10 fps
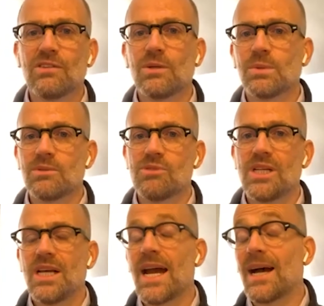until we're
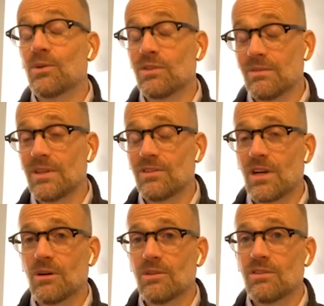really out of this
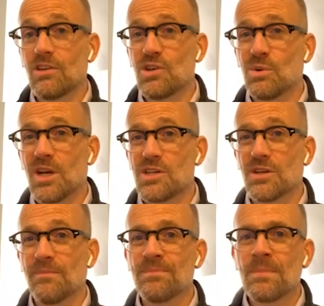current
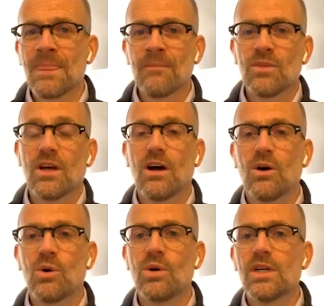situation, the
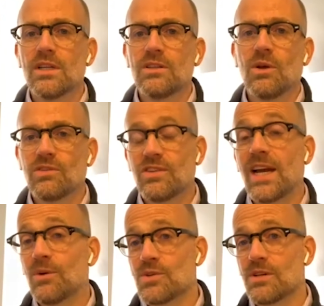whole
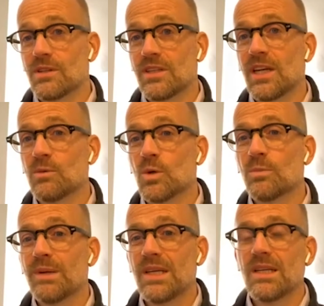nostalgia thing
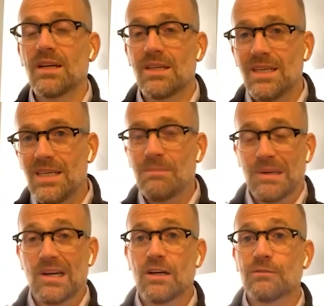will be a key
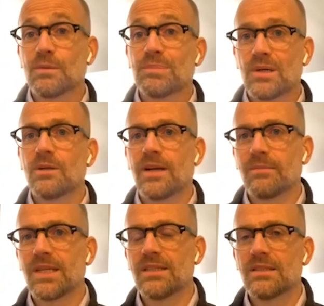part for
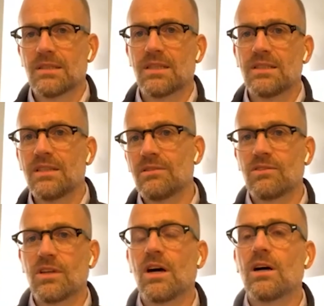programming. And I think
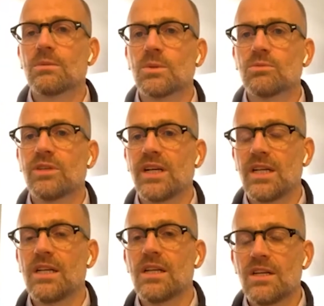Star will
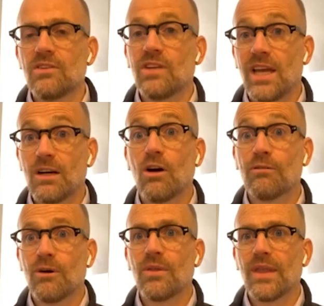really take
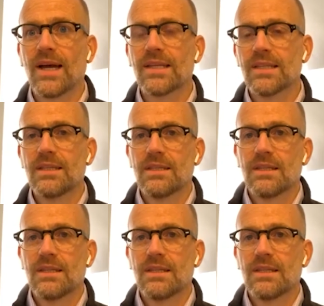off on that.